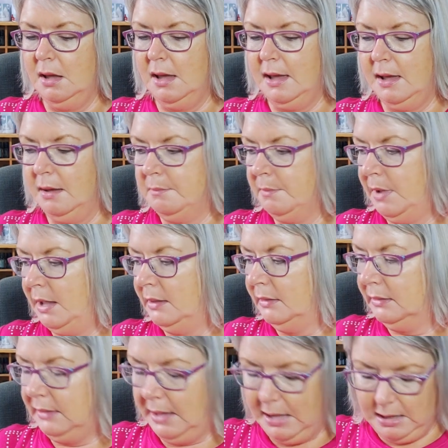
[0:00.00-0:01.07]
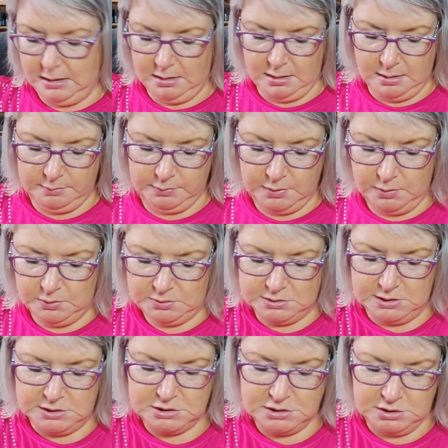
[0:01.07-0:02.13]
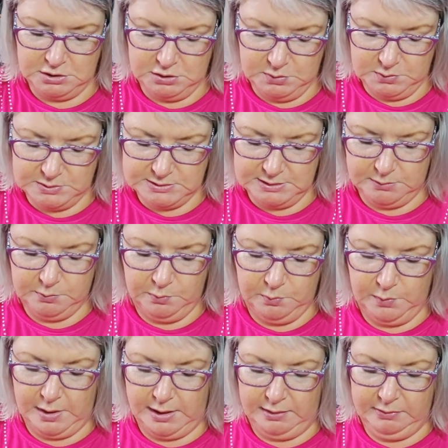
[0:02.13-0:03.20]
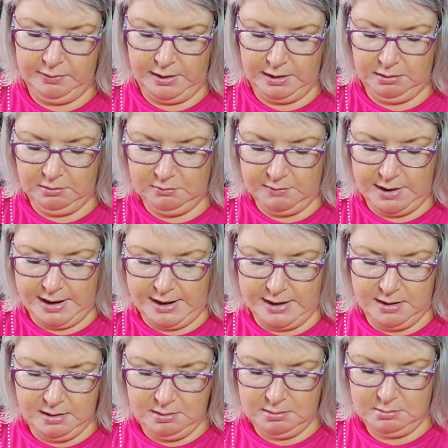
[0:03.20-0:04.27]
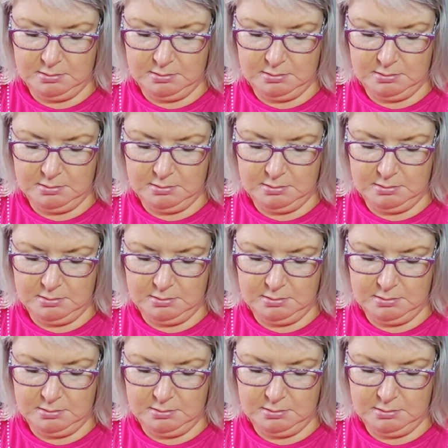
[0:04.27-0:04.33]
And then I'm going to actually use it with a grey.